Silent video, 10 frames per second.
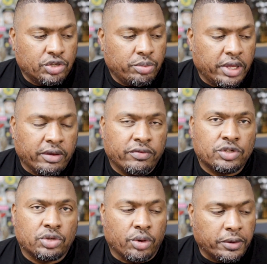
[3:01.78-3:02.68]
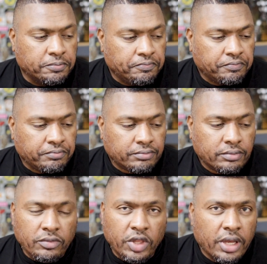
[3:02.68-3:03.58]
should be, for sure.
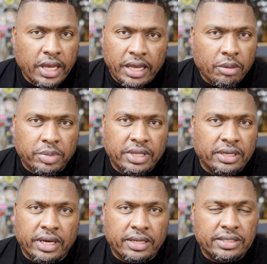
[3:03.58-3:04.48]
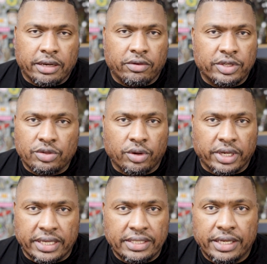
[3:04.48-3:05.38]
But they're not a terrorist
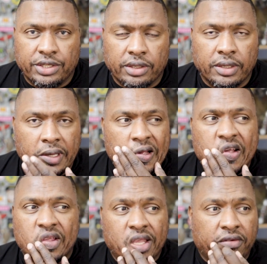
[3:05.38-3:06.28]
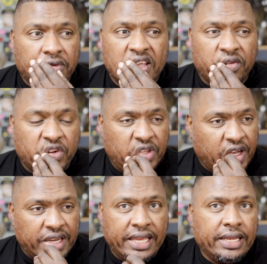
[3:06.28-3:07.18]
organization. They've never
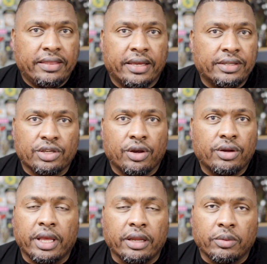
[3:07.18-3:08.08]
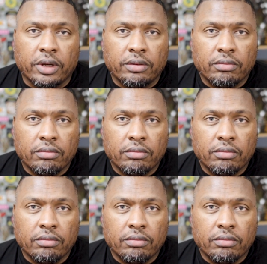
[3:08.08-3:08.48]
done anything to hurt anyone.